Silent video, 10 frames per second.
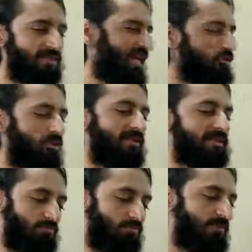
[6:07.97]
Actually, very
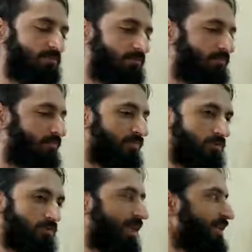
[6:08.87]
simple.
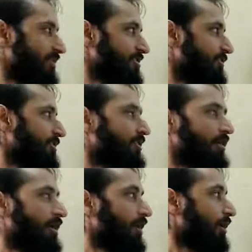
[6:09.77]
Just chant Hare Krishna. But
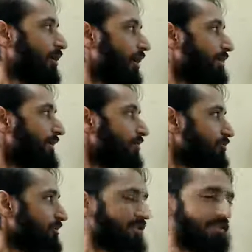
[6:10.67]
coming
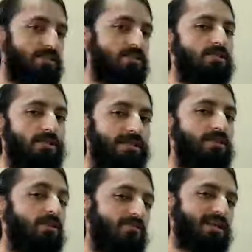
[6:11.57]
to this stage is
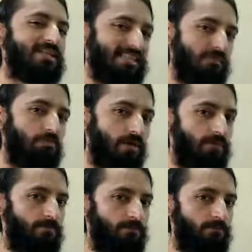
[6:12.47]
relatively very simple.